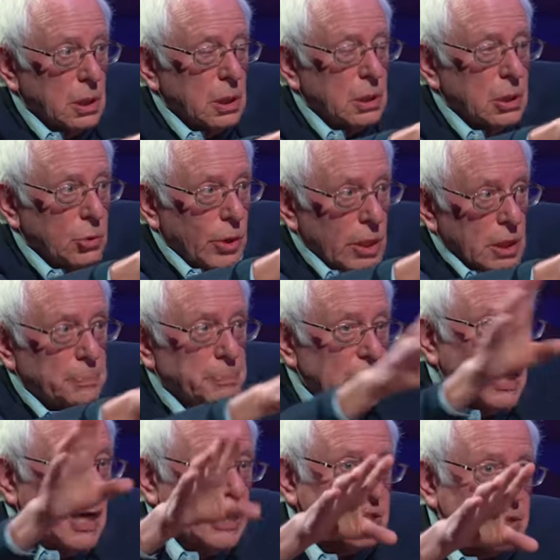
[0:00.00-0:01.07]
you end up in
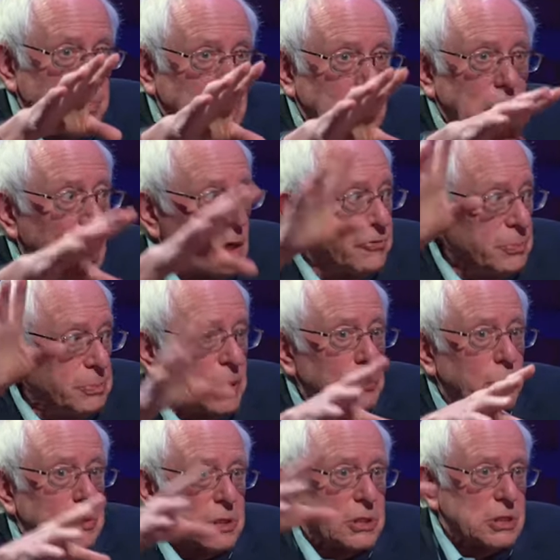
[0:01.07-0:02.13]
the hospital, God forbid,
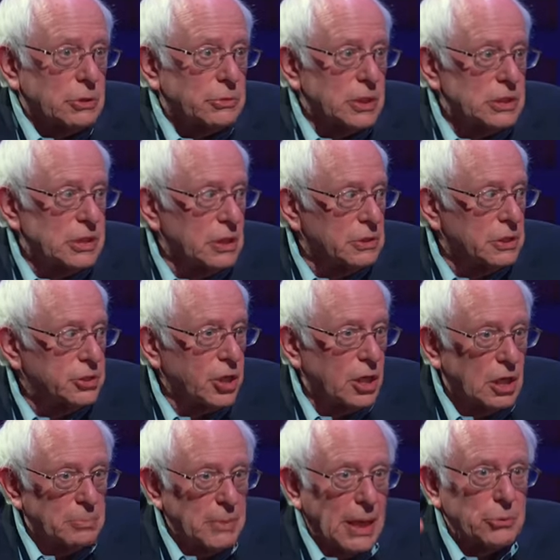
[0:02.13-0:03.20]
with a serious illness. You
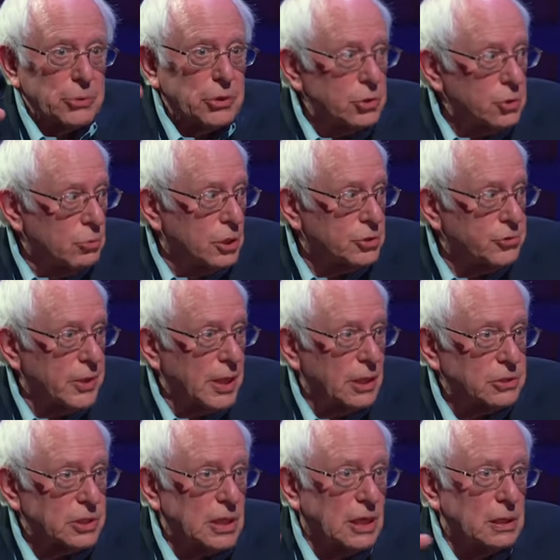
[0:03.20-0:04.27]
come out with a
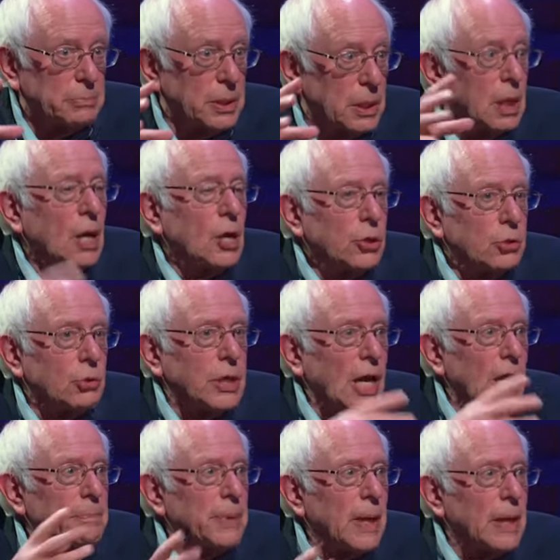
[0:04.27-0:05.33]
$200,000 bill, you
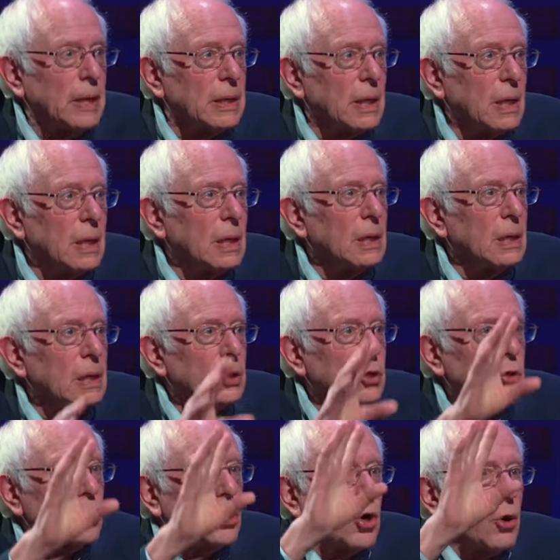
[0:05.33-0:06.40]
can't pay it.
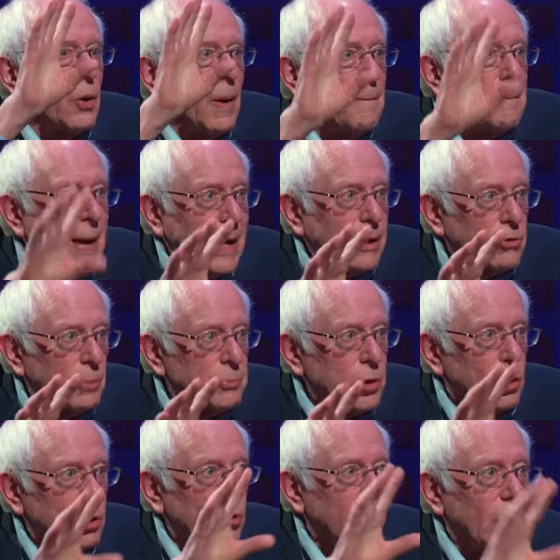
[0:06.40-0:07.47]
You go bankrupt.
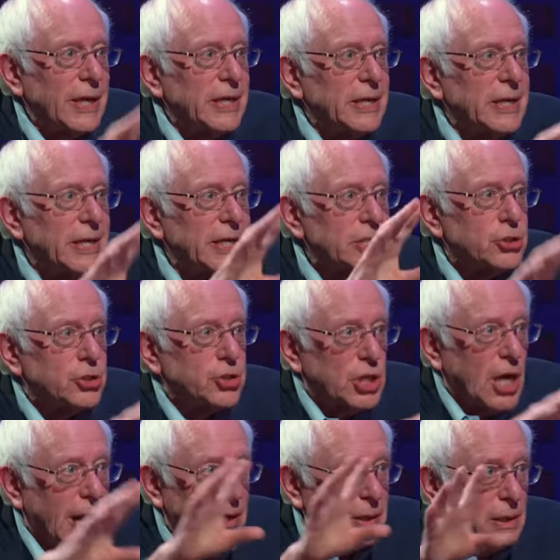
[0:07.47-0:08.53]
Your credit is shot